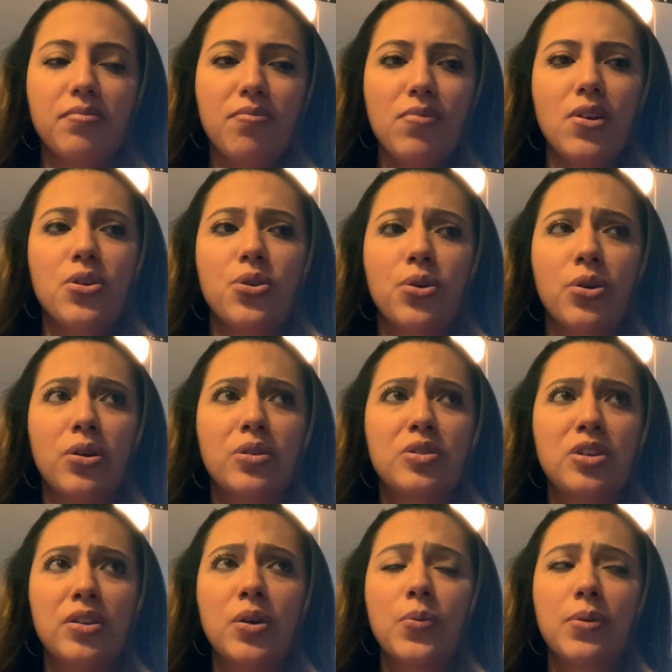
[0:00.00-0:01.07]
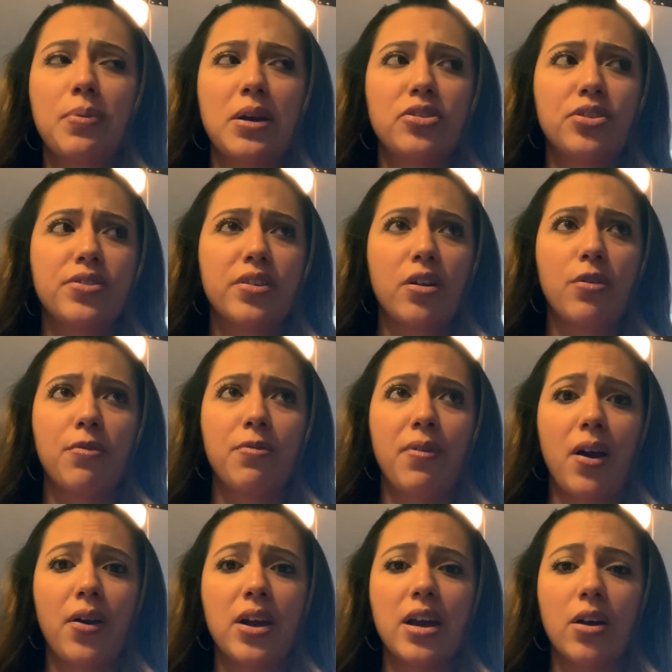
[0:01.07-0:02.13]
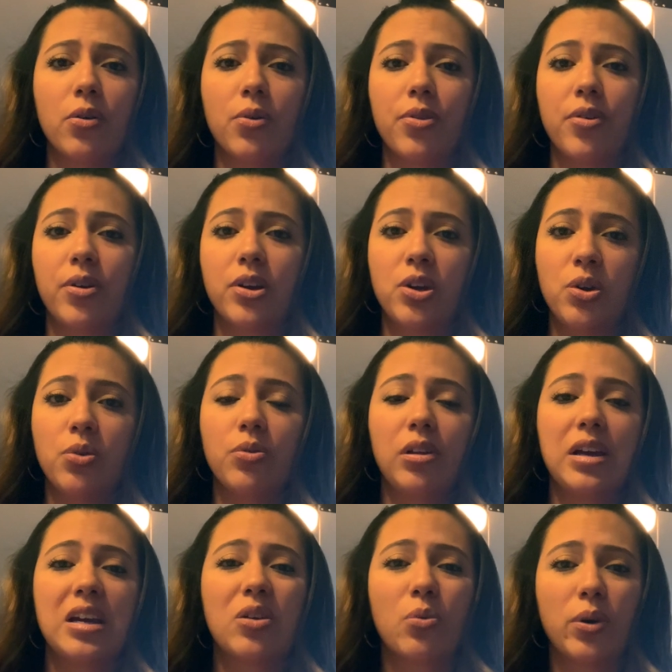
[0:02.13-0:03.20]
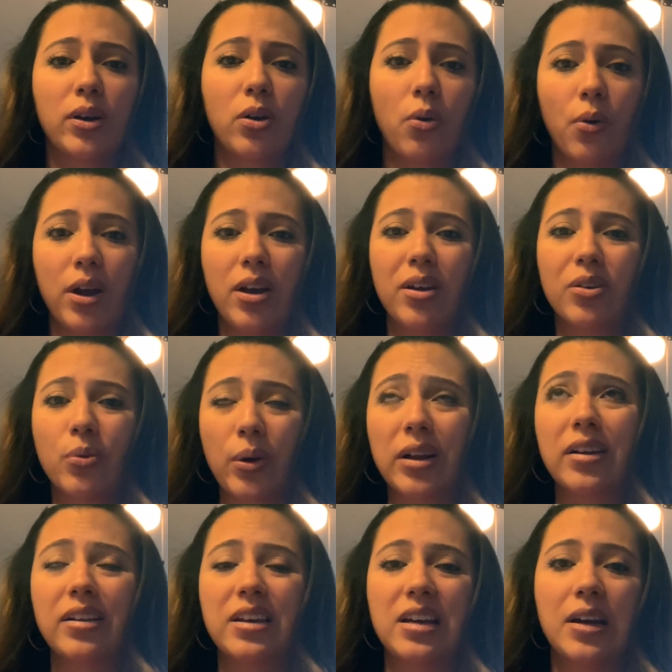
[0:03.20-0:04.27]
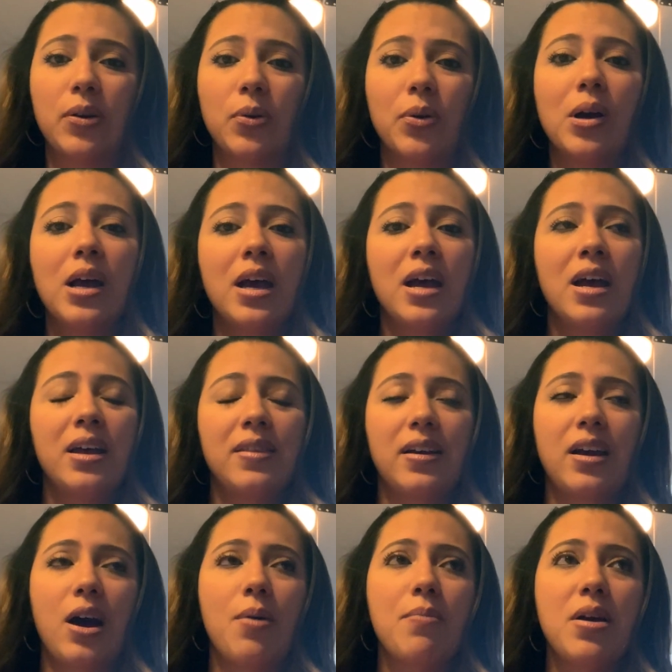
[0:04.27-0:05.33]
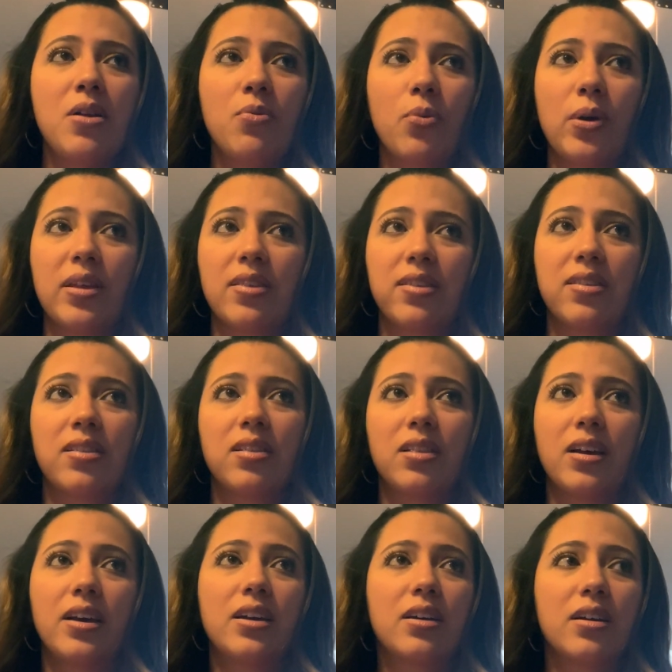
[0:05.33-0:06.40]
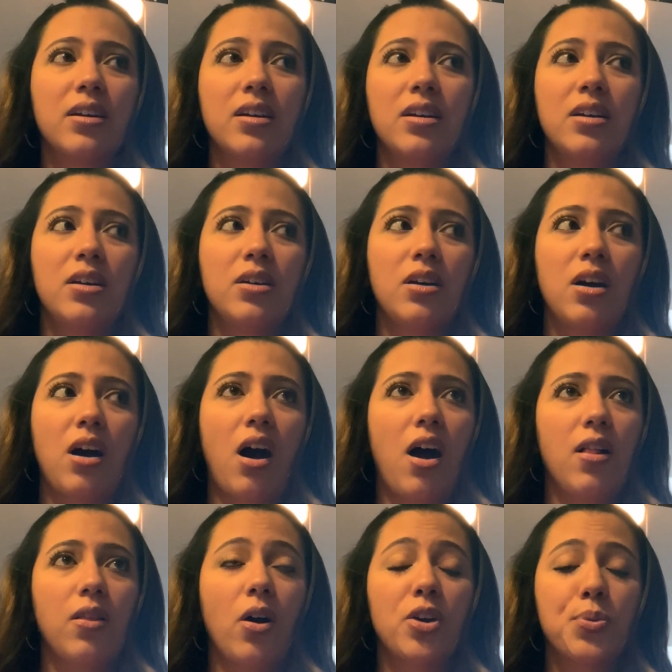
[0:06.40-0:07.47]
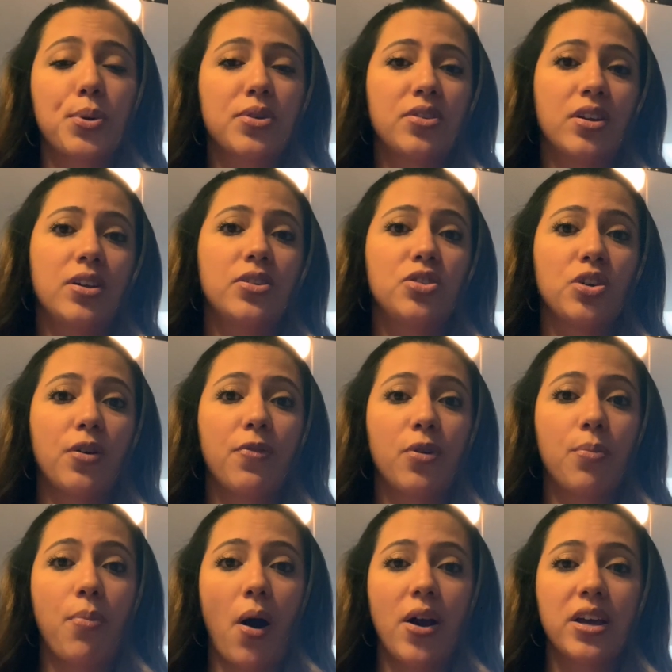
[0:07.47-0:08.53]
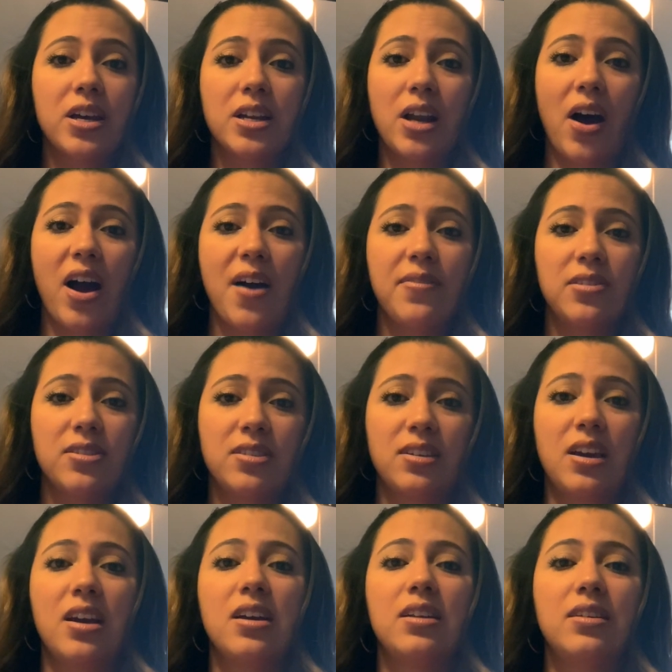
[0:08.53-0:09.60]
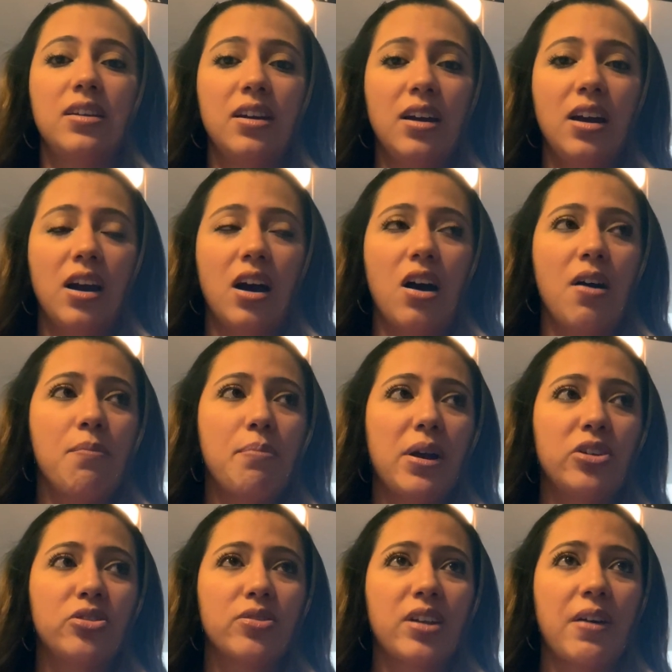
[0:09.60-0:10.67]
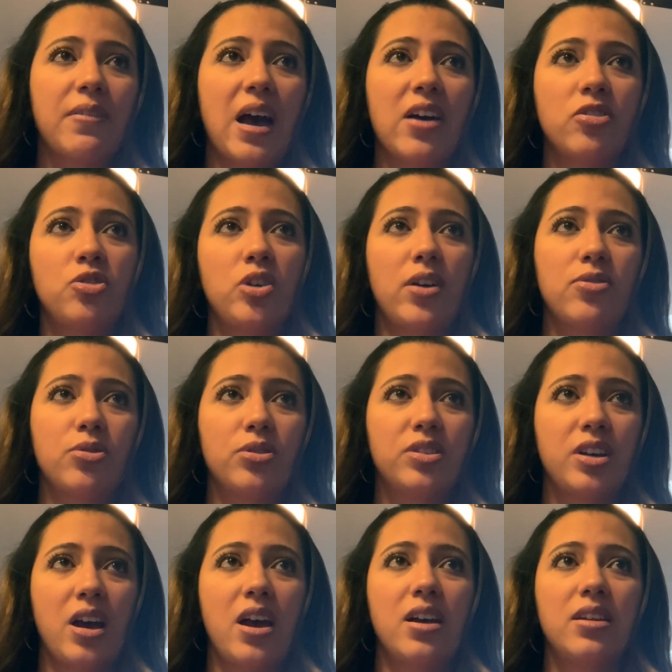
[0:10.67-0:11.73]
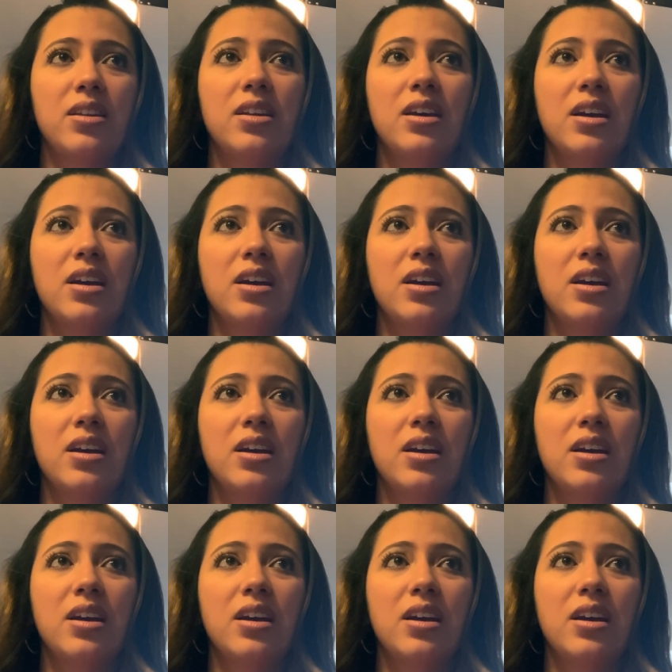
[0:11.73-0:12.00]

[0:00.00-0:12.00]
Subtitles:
You're dealing with patients that are very ill. They're acutely critically ill. They come in with like a large percentage of their body not having skin. Patients that have SJS or TEN.